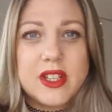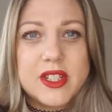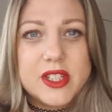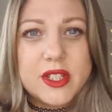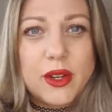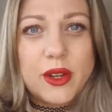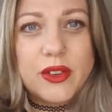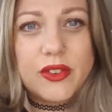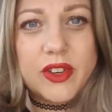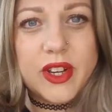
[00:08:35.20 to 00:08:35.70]

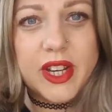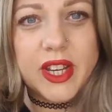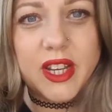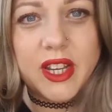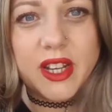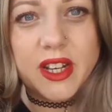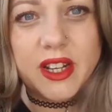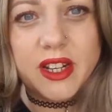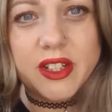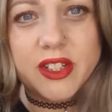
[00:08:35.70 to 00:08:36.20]
So if I
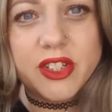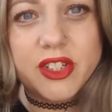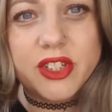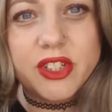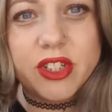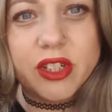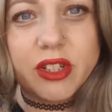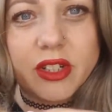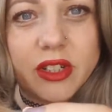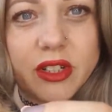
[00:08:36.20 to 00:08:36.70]
can
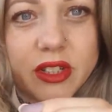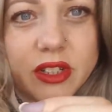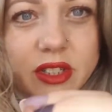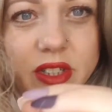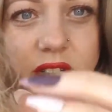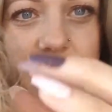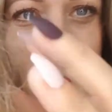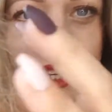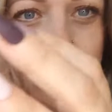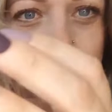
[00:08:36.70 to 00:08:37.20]

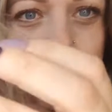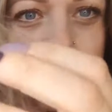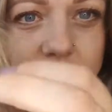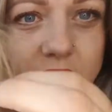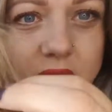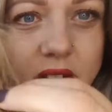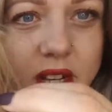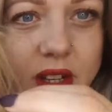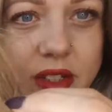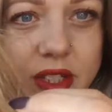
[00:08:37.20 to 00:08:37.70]
just get it a
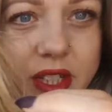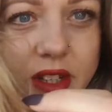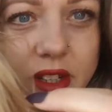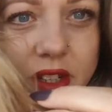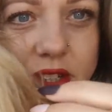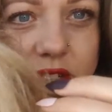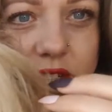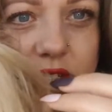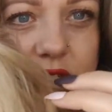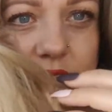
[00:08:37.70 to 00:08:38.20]
bit closer, you
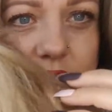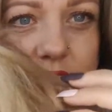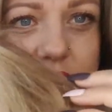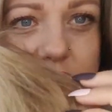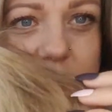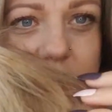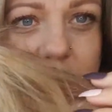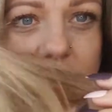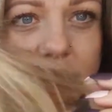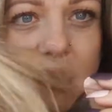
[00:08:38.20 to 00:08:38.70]
can just sort of
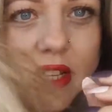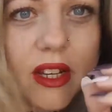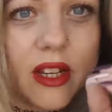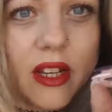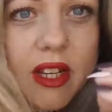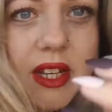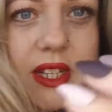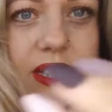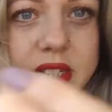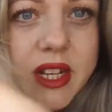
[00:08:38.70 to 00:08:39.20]
see
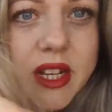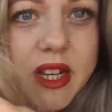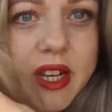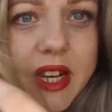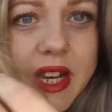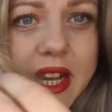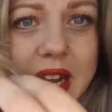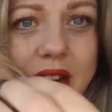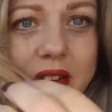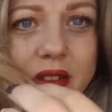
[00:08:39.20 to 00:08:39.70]
the, it's like a
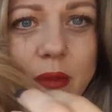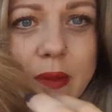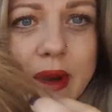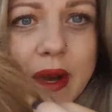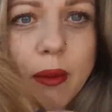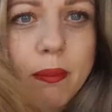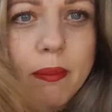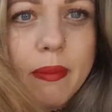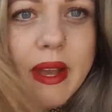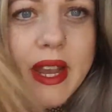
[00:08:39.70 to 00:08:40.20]

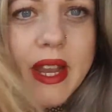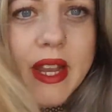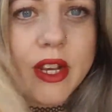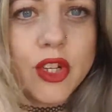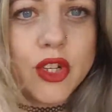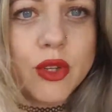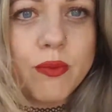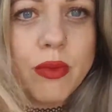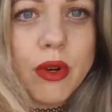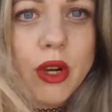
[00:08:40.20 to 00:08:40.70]
caramel
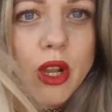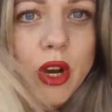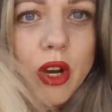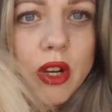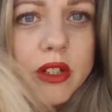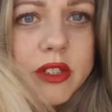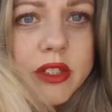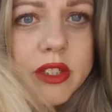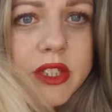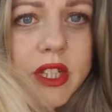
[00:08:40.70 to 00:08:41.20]
beige
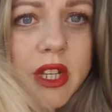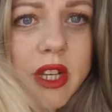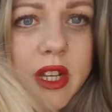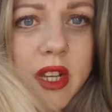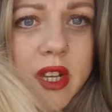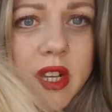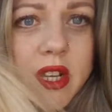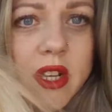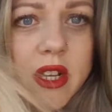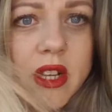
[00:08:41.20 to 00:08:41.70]
blonde.
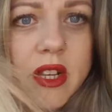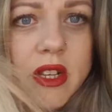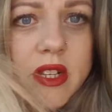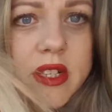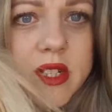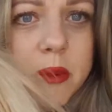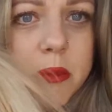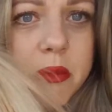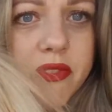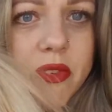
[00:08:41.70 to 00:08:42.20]

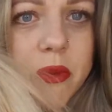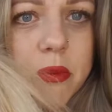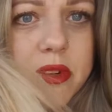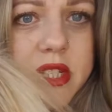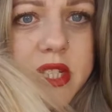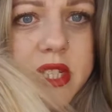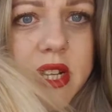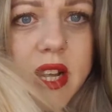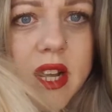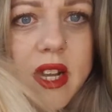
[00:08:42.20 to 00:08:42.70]
Some of them are
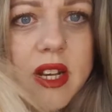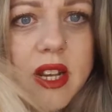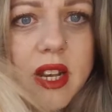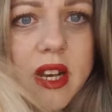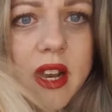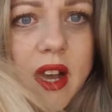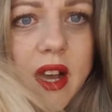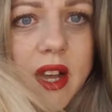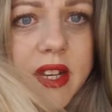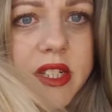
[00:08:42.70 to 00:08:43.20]
slightly
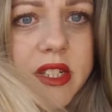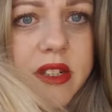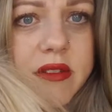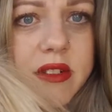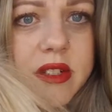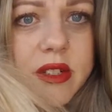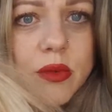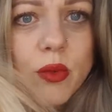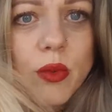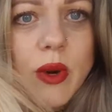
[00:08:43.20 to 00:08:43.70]

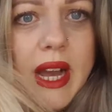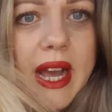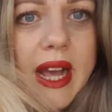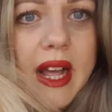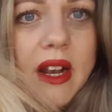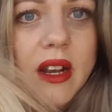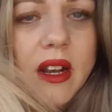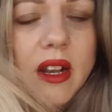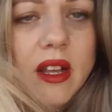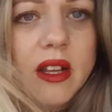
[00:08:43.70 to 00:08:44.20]
lighter as
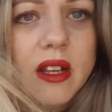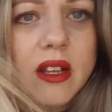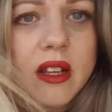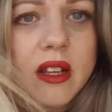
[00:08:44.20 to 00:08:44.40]
well.